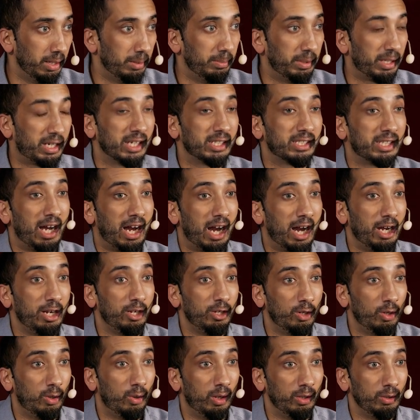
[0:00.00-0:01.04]
because I
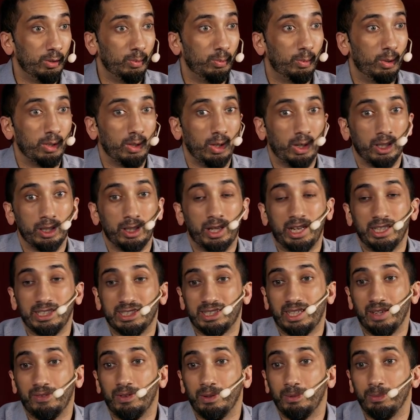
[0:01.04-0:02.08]
know what Allah has
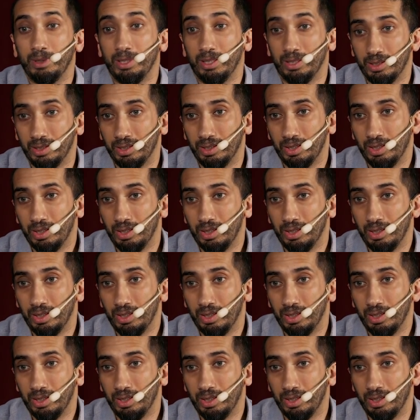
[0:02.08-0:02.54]
given me.